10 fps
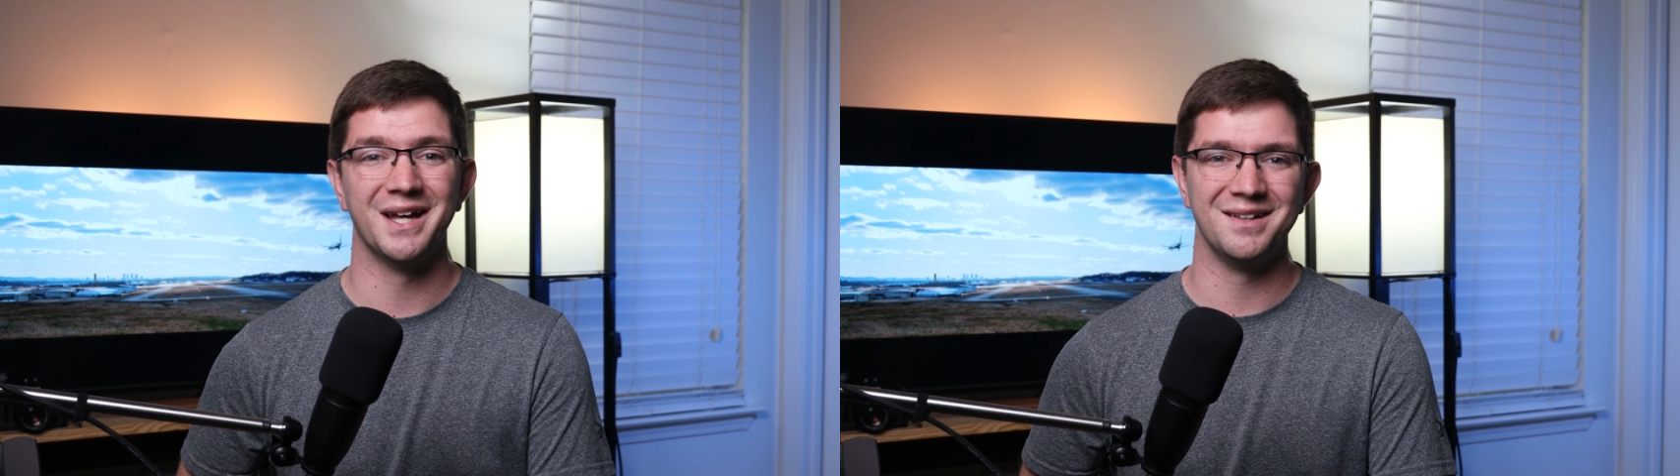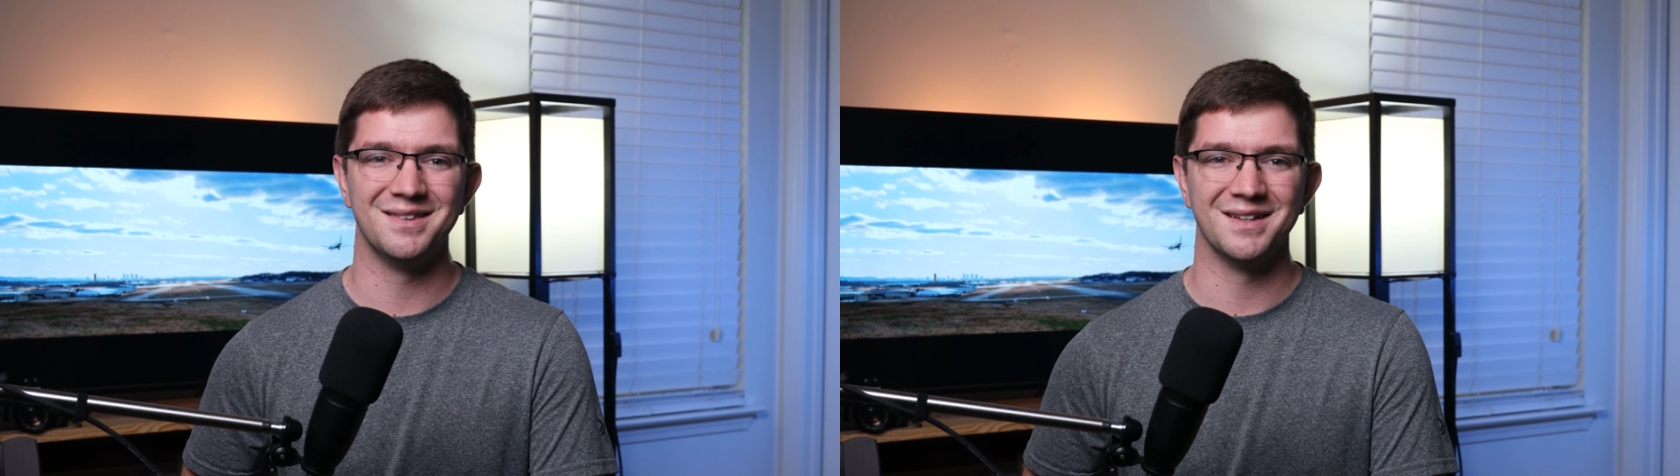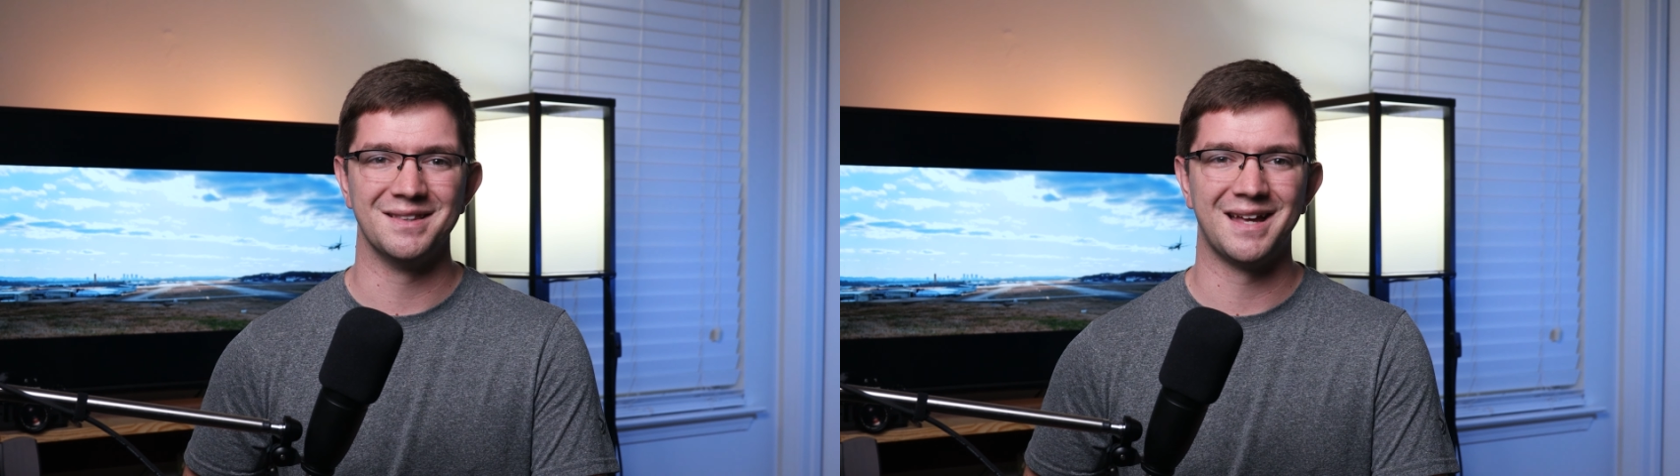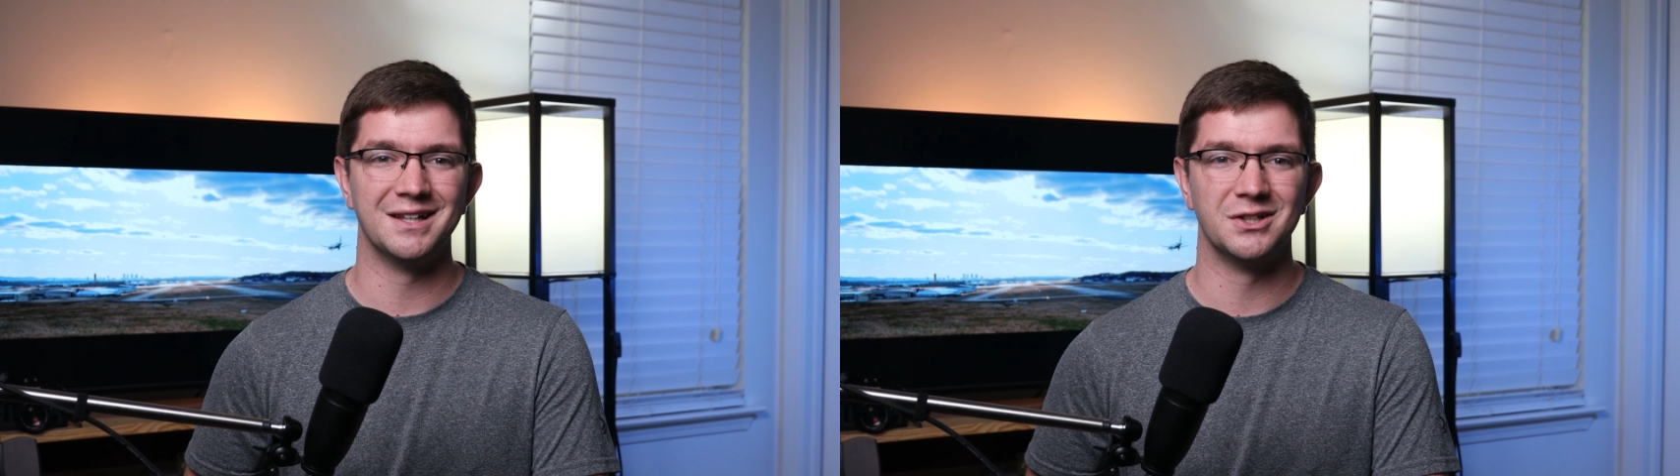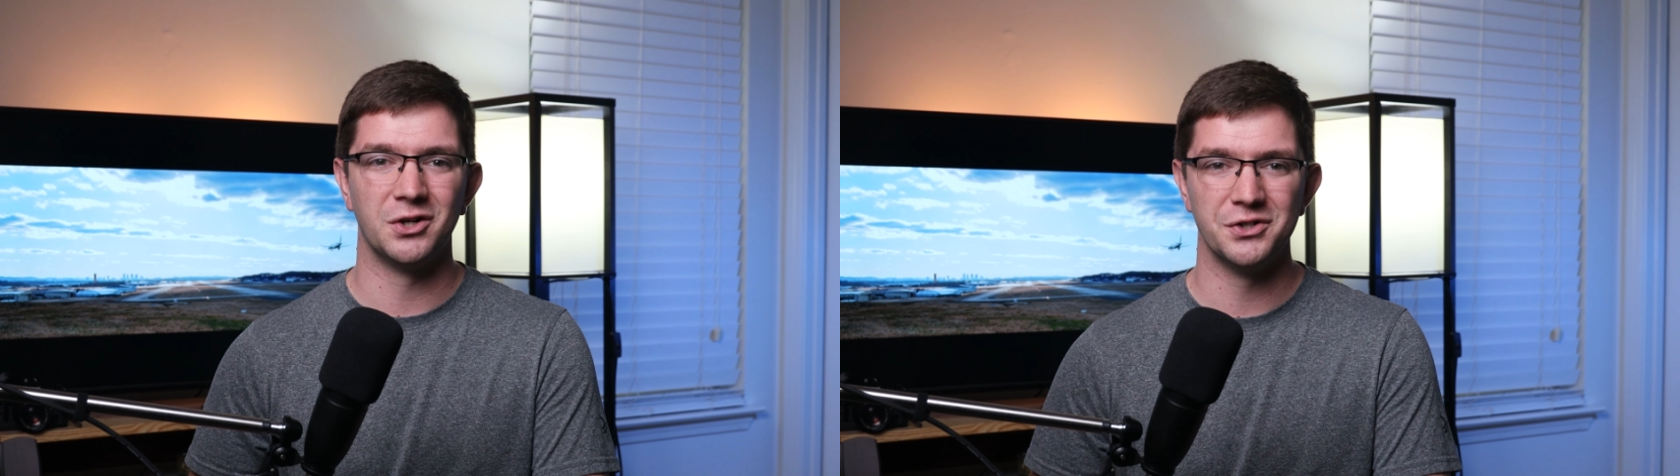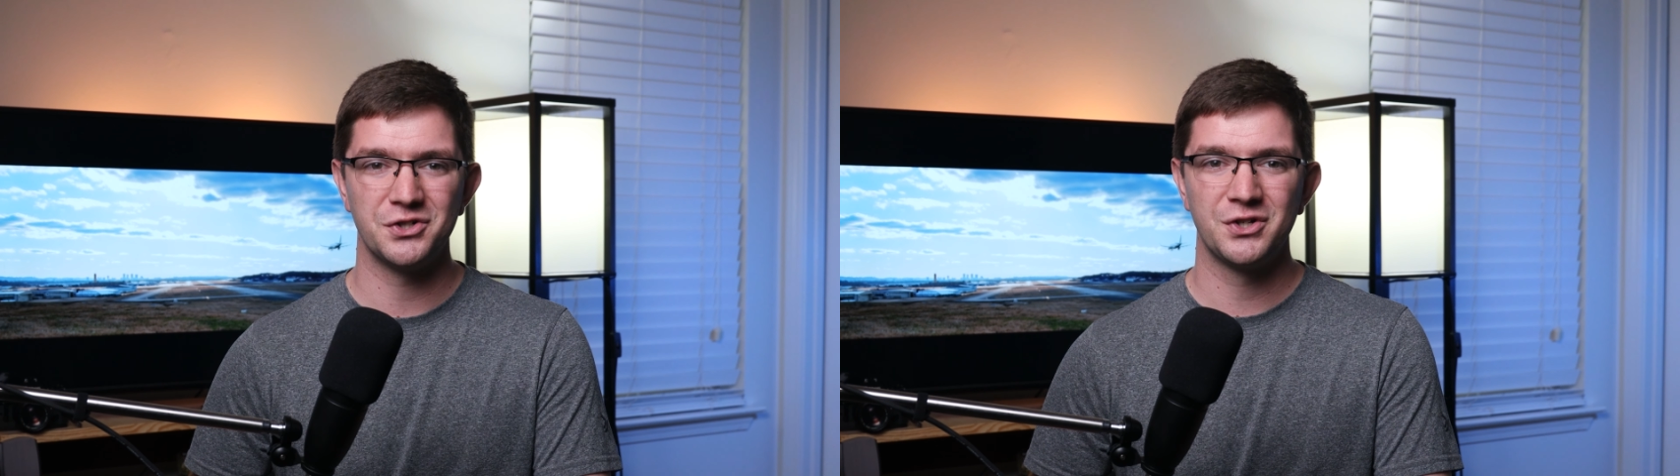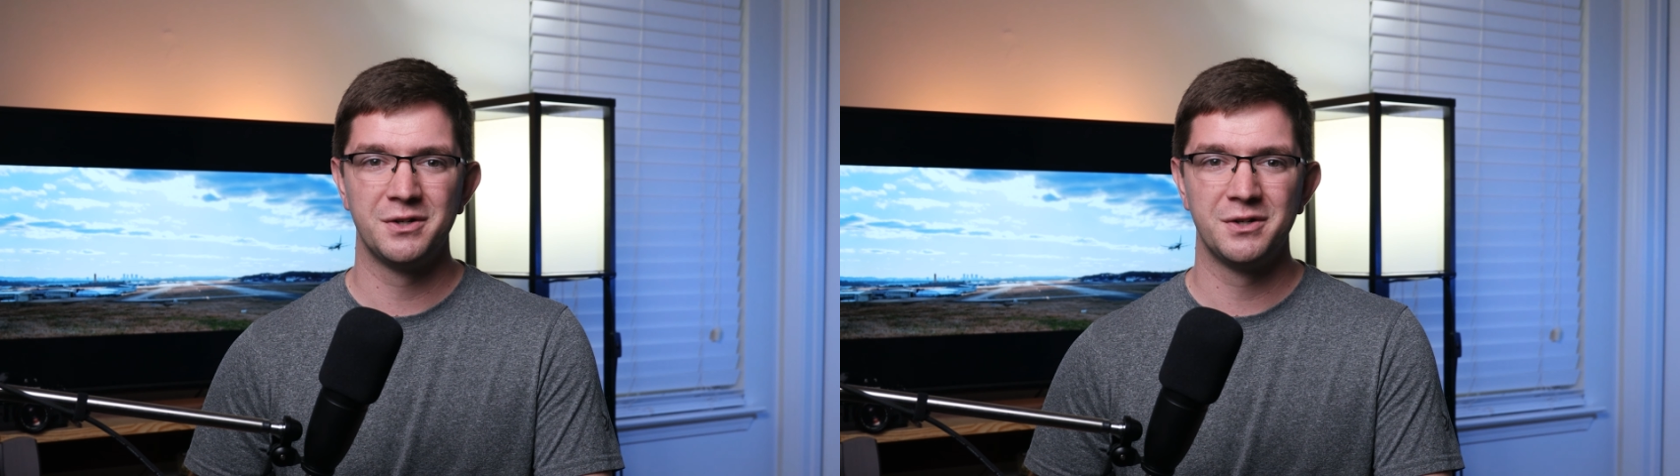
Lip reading: anything that large.